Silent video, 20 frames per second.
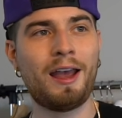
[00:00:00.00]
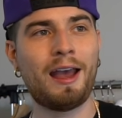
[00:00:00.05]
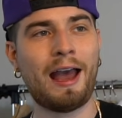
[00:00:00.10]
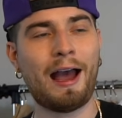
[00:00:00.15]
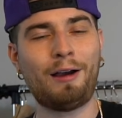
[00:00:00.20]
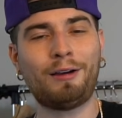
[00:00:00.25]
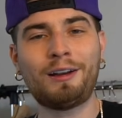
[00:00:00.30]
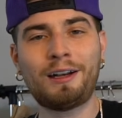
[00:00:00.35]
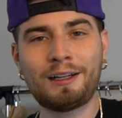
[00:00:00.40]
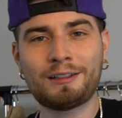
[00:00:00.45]

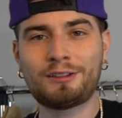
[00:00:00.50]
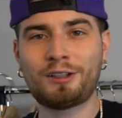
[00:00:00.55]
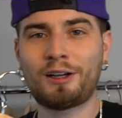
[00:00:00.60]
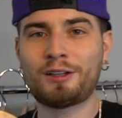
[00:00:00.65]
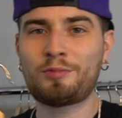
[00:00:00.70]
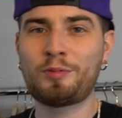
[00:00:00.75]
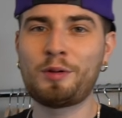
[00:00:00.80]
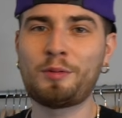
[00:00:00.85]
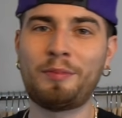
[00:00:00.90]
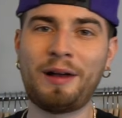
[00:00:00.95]
how can I
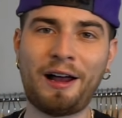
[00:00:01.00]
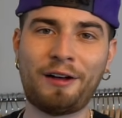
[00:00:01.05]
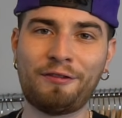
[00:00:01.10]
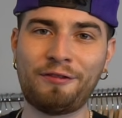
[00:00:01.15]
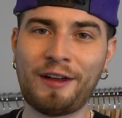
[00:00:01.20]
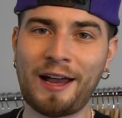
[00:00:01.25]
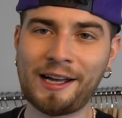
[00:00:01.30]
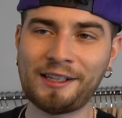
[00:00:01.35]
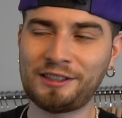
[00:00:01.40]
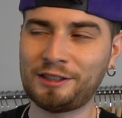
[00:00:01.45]
talk to people about
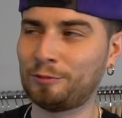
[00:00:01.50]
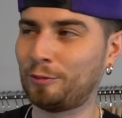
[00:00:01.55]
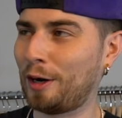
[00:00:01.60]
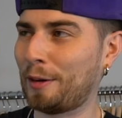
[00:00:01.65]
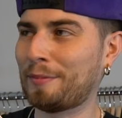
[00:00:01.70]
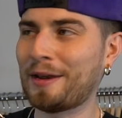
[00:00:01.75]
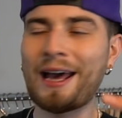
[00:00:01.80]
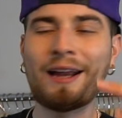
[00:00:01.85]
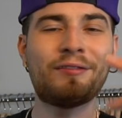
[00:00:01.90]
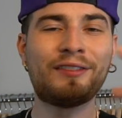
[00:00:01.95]
fashion when
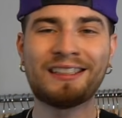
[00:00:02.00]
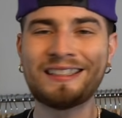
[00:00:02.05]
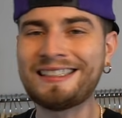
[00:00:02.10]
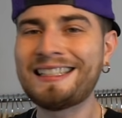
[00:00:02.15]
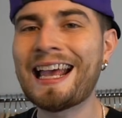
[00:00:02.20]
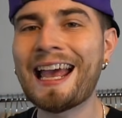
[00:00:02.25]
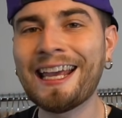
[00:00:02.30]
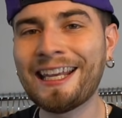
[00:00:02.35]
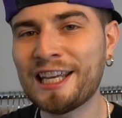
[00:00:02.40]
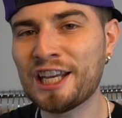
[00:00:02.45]
I'm not even
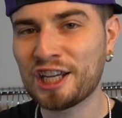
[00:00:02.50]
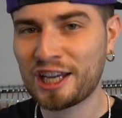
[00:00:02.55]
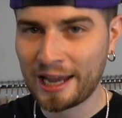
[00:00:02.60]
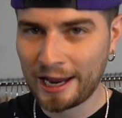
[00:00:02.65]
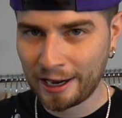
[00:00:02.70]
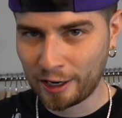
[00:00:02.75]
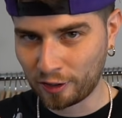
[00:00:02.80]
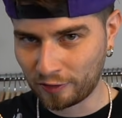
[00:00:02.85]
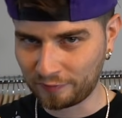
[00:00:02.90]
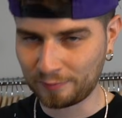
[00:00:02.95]
taking
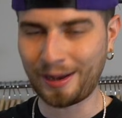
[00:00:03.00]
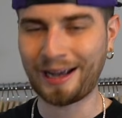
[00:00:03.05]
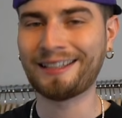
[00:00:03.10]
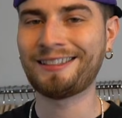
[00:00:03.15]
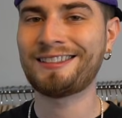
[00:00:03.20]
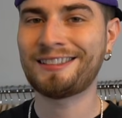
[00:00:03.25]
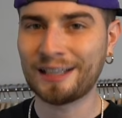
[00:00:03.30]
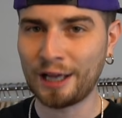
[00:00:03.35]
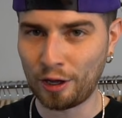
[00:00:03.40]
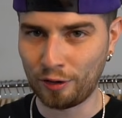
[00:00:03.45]
care of
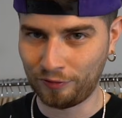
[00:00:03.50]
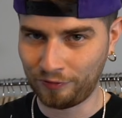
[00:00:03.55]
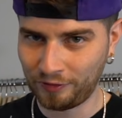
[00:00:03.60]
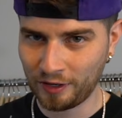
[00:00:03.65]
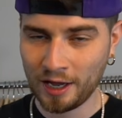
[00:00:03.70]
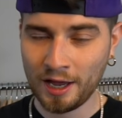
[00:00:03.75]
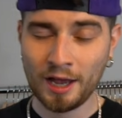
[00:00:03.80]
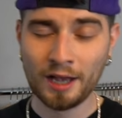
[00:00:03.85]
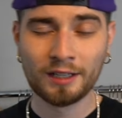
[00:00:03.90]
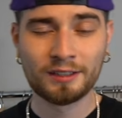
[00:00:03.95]

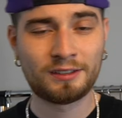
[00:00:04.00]
myself?